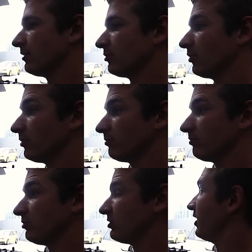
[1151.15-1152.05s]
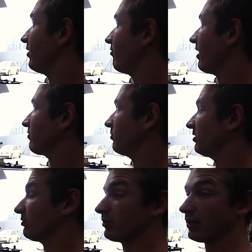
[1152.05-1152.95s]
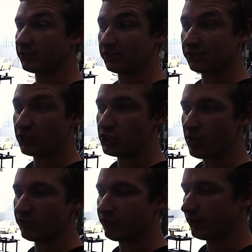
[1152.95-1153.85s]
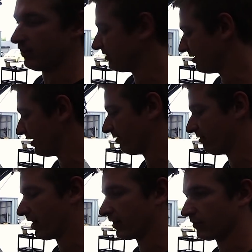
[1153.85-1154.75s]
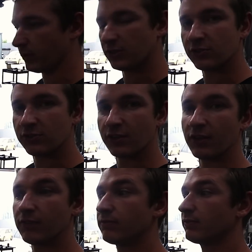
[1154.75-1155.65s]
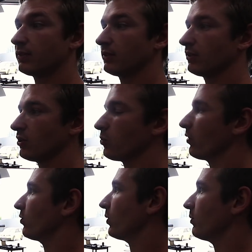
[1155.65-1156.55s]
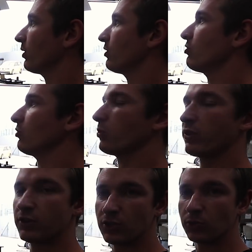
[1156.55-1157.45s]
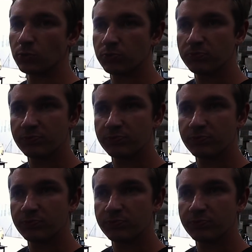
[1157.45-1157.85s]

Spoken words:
So steering rack from this one as well, because this is a Gen 3 steering rack, which is the one that we want to run with a new